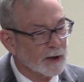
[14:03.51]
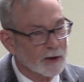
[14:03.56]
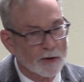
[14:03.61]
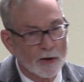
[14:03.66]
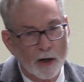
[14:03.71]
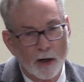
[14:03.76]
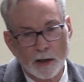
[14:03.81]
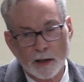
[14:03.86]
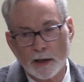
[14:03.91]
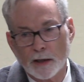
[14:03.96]

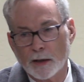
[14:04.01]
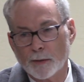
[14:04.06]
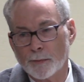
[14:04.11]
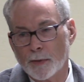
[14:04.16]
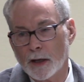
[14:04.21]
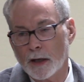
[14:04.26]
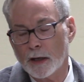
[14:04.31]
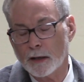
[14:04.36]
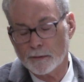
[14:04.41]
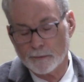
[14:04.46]
talking
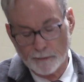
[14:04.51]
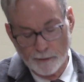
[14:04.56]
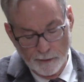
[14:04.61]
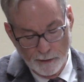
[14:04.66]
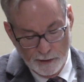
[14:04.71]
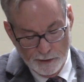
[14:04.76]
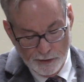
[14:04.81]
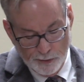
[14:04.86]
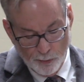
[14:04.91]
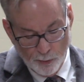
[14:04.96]
about
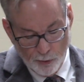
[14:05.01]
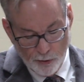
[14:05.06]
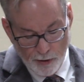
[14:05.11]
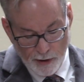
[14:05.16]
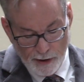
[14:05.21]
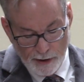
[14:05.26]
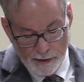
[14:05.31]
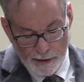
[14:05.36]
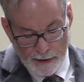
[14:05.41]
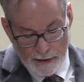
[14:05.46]
this
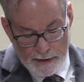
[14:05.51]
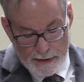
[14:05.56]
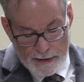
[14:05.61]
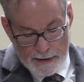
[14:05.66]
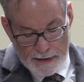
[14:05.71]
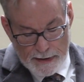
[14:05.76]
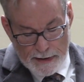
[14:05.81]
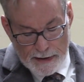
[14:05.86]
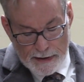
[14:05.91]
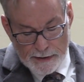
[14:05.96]
morning,
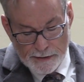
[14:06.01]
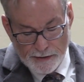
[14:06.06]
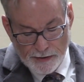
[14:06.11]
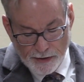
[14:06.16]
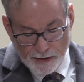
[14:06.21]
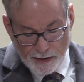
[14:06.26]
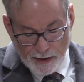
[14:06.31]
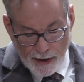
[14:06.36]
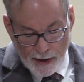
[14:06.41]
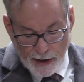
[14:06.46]

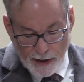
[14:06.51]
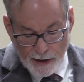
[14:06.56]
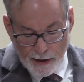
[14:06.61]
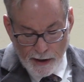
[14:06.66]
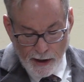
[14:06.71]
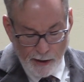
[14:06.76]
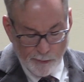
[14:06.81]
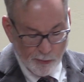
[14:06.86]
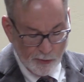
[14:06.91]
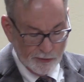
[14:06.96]
today,
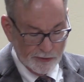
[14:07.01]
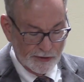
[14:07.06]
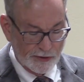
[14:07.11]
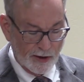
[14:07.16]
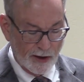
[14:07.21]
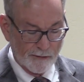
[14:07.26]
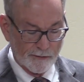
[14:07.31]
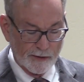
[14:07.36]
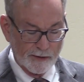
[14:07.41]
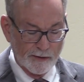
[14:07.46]
April
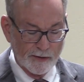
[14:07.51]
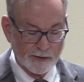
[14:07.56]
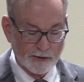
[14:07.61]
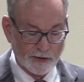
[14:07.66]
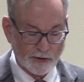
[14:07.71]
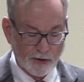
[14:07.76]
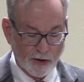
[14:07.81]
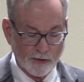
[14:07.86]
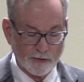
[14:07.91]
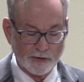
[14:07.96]
7th,
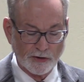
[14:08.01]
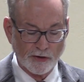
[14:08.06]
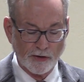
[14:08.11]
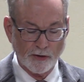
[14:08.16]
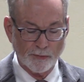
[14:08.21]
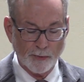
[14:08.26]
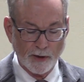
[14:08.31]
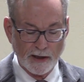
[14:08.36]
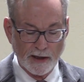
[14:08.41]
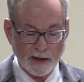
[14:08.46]
starts the
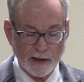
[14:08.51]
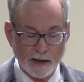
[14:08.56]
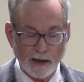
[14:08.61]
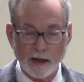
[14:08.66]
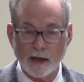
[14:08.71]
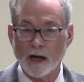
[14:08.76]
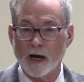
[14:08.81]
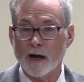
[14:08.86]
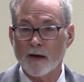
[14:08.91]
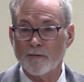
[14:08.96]

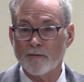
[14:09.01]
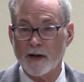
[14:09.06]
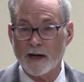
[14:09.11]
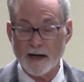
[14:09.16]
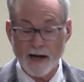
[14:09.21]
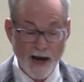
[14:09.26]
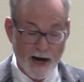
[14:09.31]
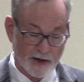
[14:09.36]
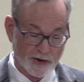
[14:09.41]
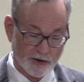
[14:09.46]
beginning of
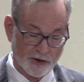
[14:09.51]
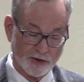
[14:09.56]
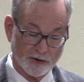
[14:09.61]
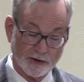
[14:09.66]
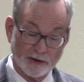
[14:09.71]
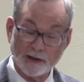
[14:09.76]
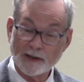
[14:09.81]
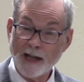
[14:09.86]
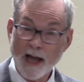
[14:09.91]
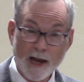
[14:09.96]

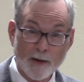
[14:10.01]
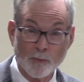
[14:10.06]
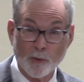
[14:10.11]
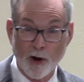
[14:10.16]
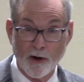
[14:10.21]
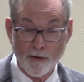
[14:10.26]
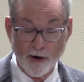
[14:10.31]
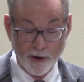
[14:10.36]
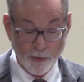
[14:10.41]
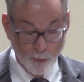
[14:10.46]
National
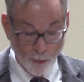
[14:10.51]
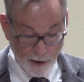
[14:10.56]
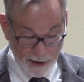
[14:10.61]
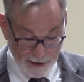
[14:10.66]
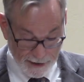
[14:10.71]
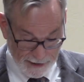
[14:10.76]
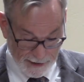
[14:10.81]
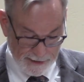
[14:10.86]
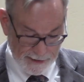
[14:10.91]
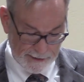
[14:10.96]
Library
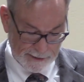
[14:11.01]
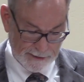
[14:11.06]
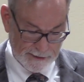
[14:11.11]
Week.